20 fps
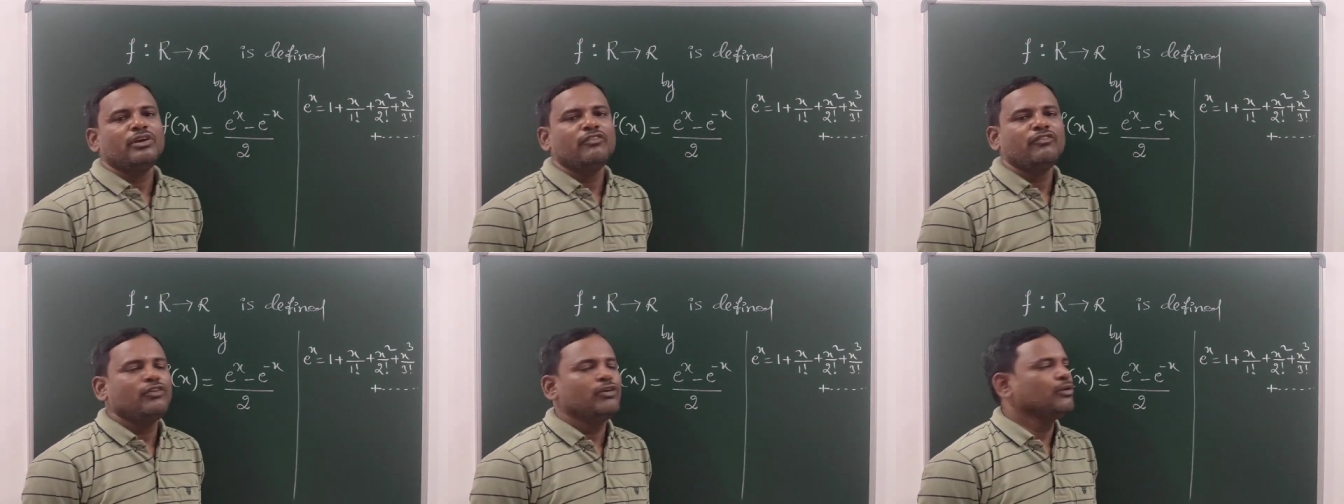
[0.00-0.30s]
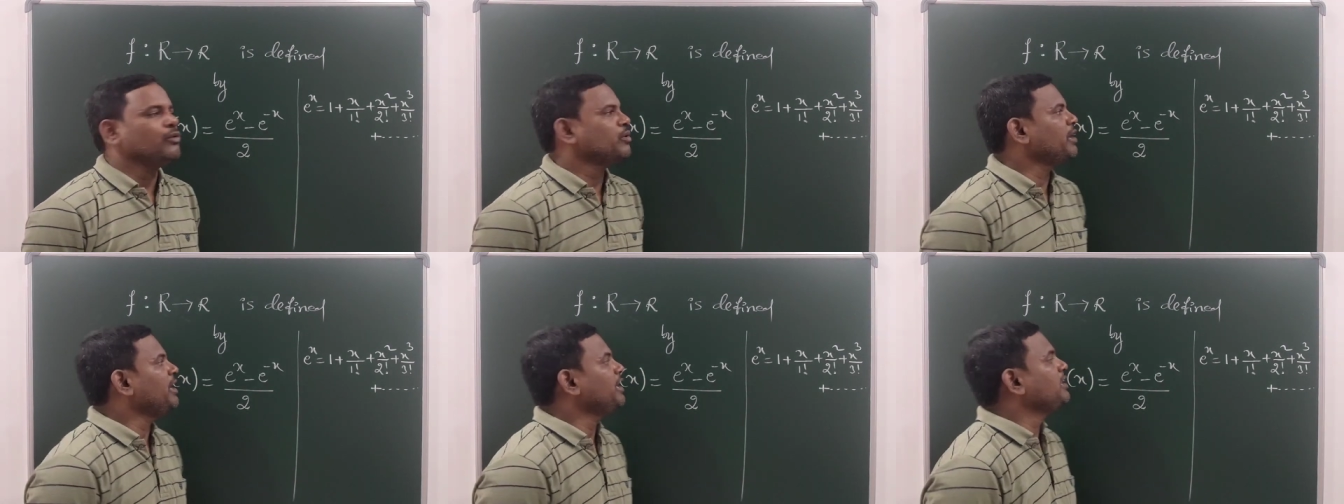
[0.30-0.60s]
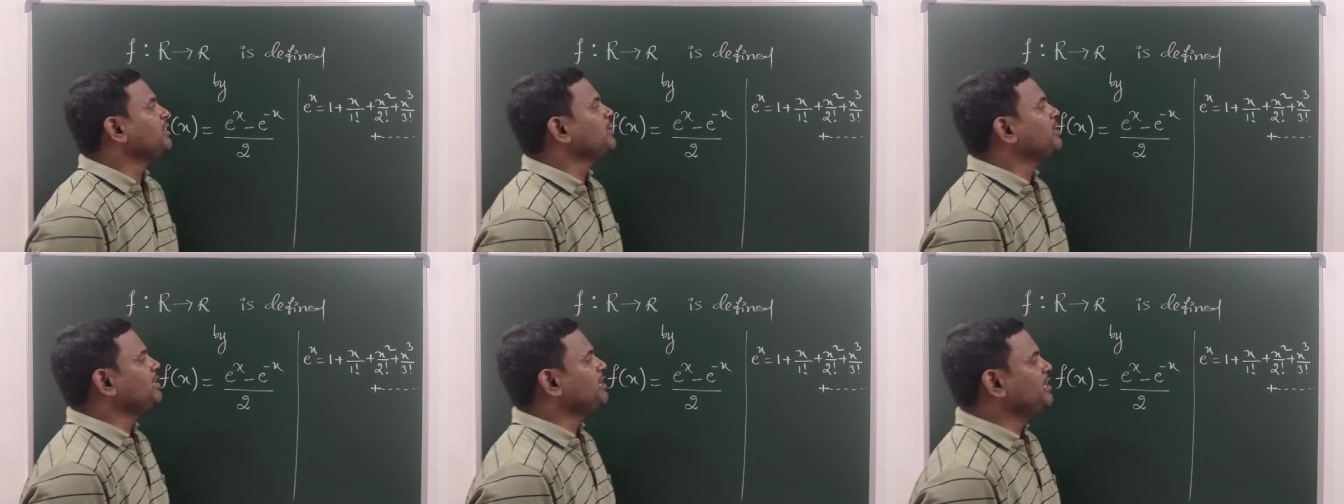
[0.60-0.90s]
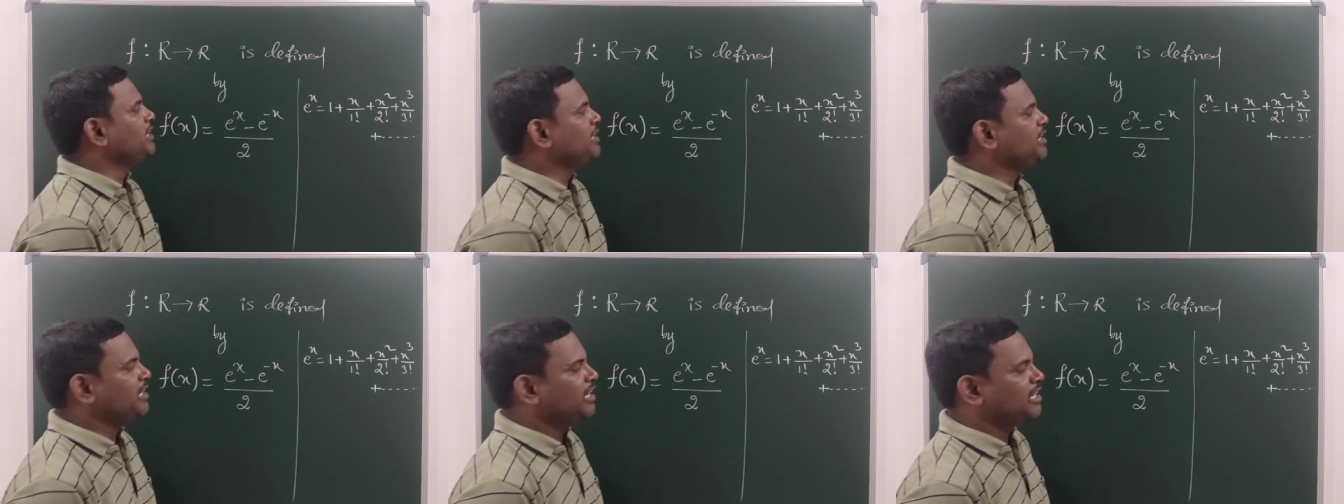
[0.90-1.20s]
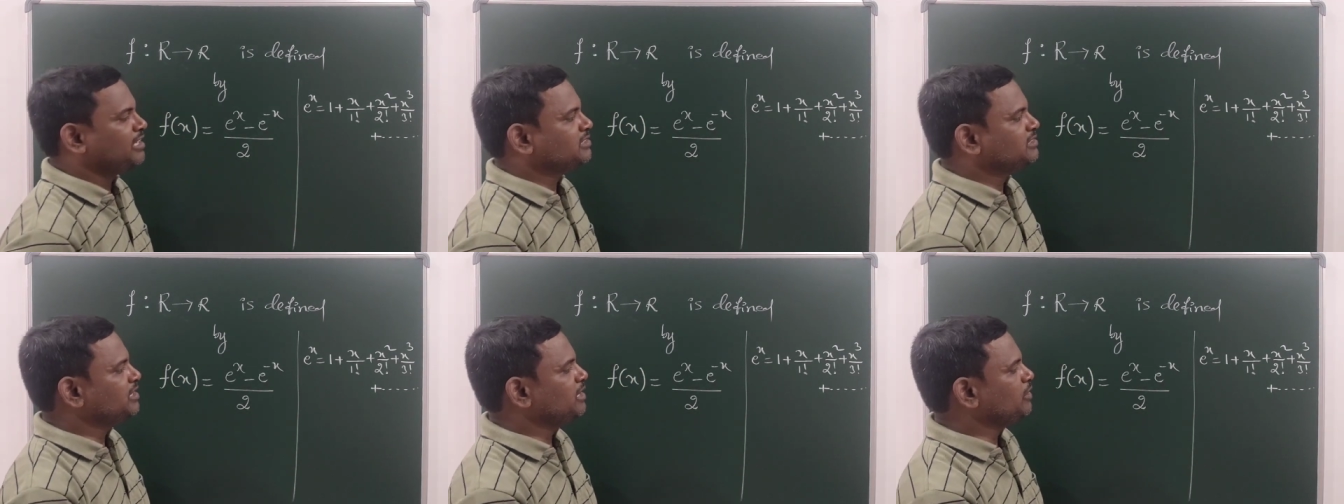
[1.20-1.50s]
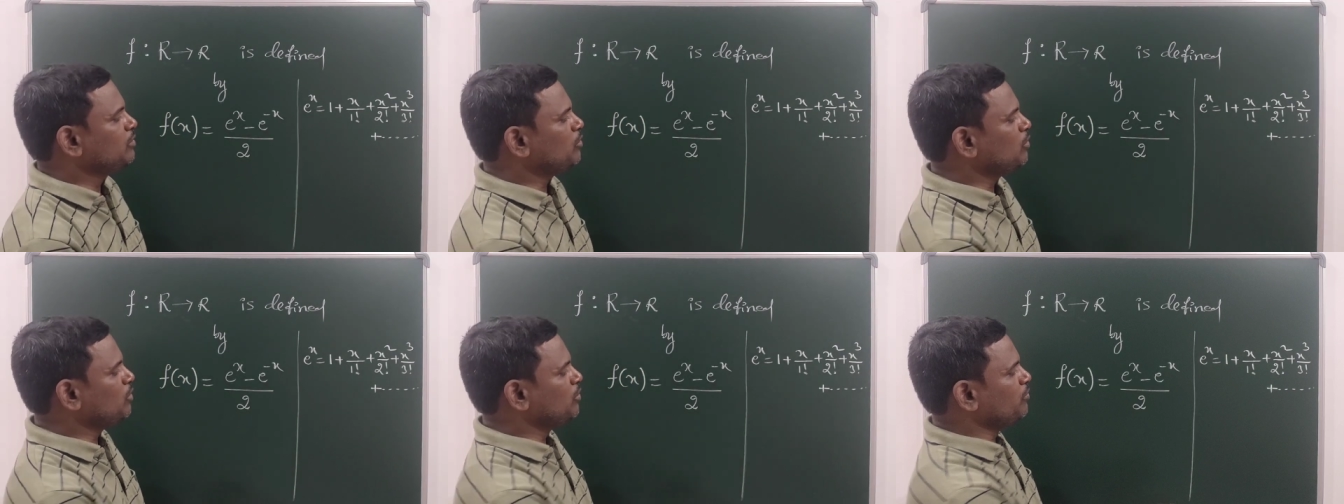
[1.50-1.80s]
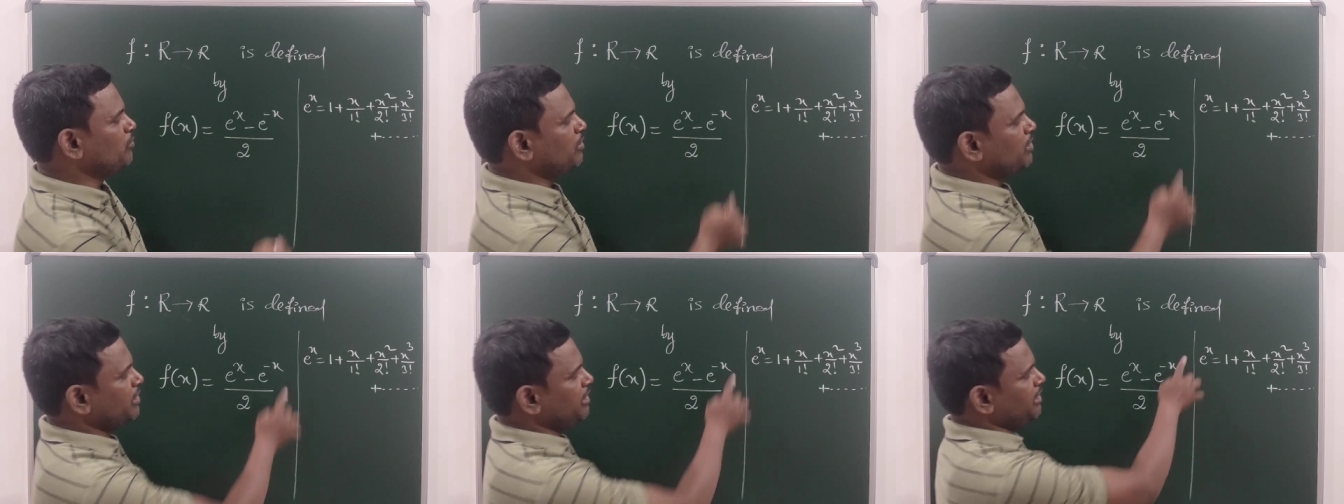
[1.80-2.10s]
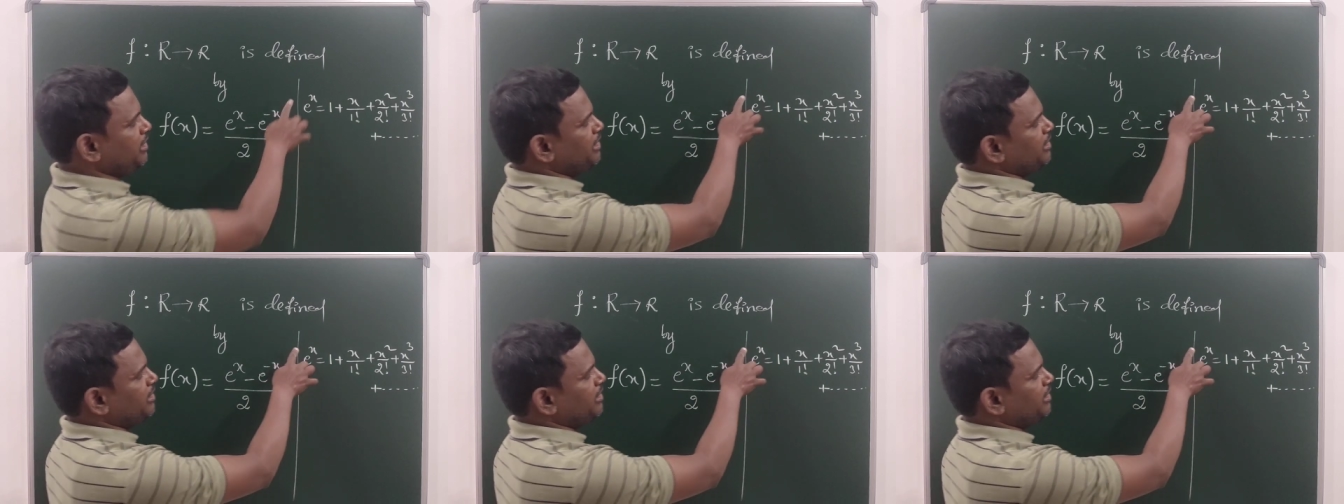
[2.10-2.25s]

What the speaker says: if you write x equal to 1